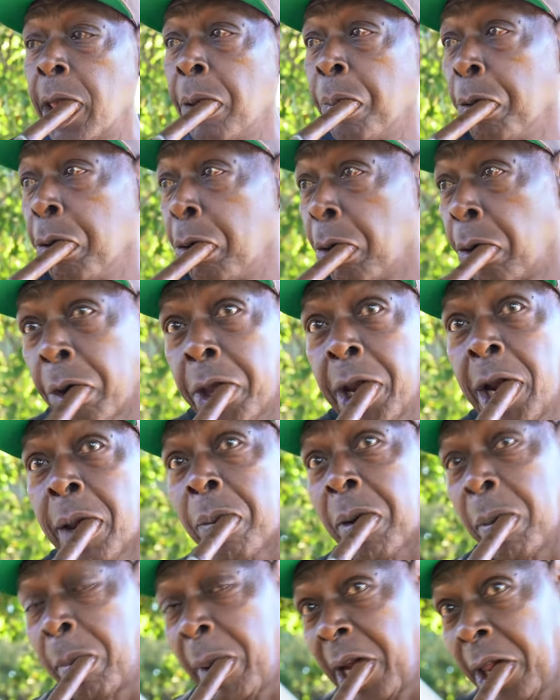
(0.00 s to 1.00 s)
If you don't get
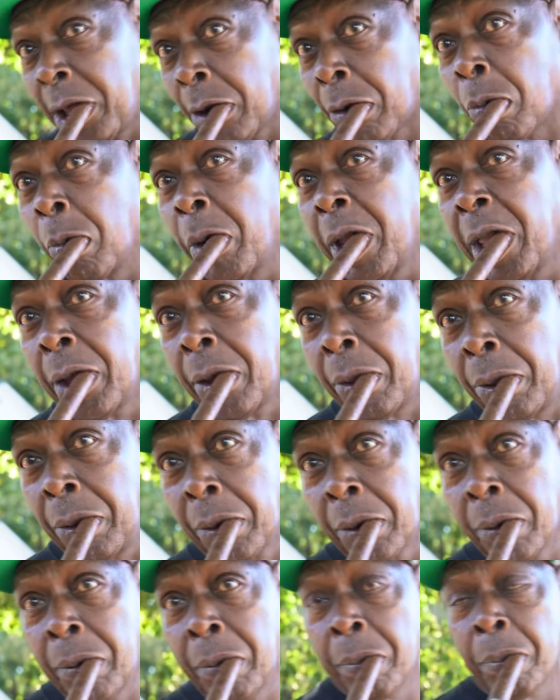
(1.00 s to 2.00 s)
up, somebody else will, you
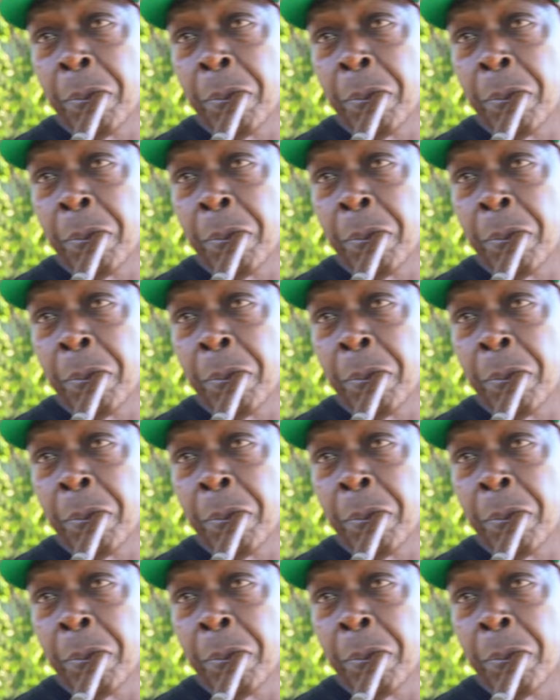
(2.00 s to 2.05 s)
know.